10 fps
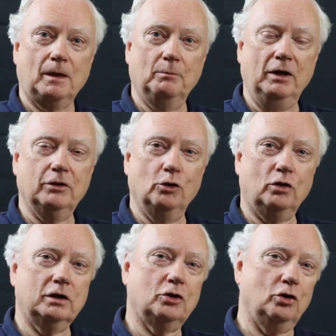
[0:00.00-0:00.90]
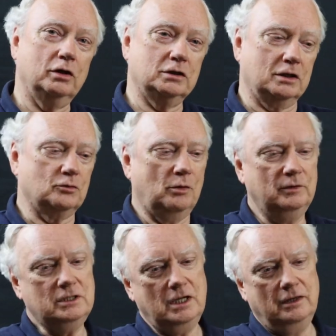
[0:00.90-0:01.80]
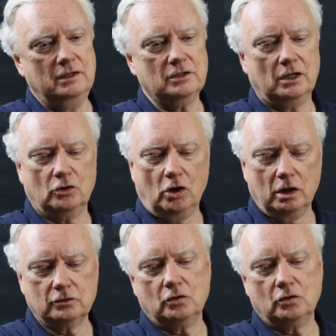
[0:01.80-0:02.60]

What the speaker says: May the Lord encourage us when we see these little dogs.